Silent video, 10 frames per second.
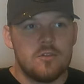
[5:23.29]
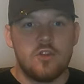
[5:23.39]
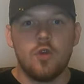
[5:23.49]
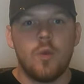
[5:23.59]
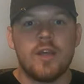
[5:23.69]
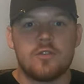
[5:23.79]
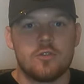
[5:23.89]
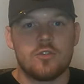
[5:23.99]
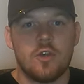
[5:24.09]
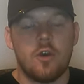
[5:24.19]
2 weeks
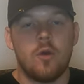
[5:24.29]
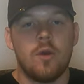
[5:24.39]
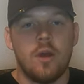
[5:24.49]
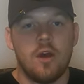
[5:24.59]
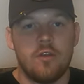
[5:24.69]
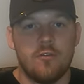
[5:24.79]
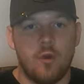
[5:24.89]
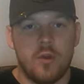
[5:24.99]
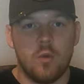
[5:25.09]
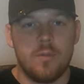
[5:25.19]
or so, the
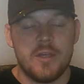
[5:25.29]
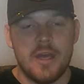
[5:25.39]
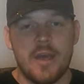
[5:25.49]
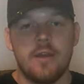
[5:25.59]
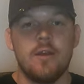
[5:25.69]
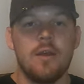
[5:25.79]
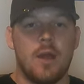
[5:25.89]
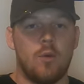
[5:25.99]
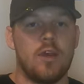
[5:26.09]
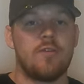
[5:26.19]
voting will begin,
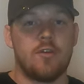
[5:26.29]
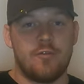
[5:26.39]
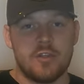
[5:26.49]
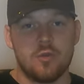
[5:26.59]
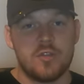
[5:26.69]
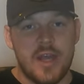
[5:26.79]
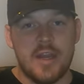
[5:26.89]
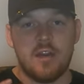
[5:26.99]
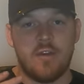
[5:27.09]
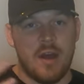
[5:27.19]
and we'll give an official
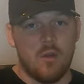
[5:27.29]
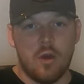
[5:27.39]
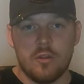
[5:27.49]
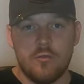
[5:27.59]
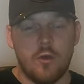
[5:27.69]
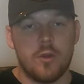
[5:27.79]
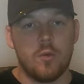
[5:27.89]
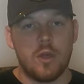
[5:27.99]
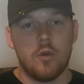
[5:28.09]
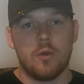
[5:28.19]
date of how long the voting
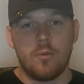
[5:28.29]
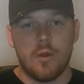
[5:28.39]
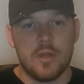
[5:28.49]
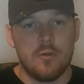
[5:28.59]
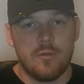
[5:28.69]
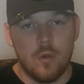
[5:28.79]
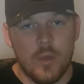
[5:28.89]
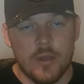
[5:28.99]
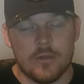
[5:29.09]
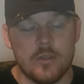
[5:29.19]
will go. It'll probably go for a
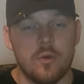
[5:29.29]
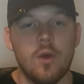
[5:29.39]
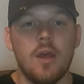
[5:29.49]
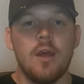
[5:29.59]
week or two.